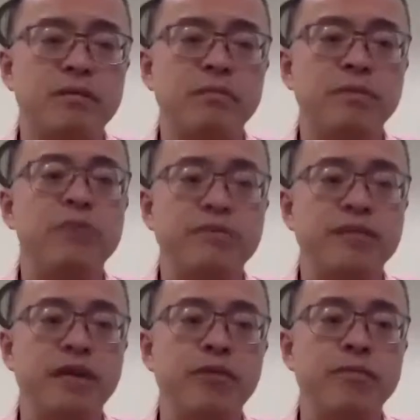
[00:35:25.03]
period of
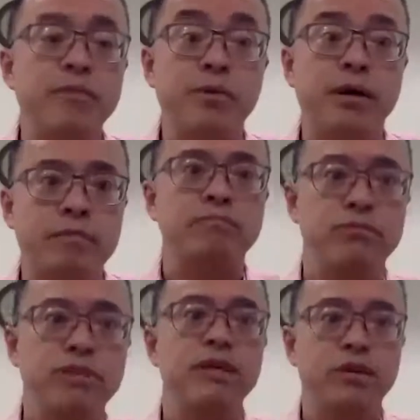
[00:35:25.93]
time when people are
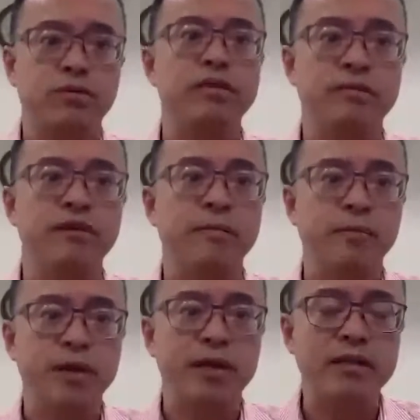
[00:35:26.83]
really aggressively
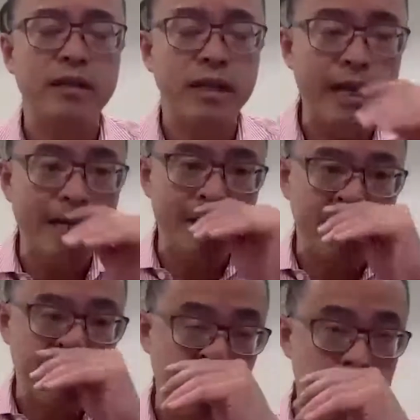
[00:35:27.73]
operating their lighting.
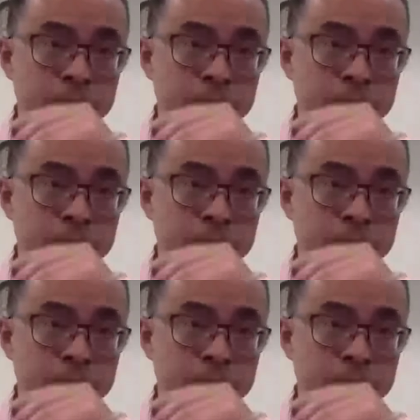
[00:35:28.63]
So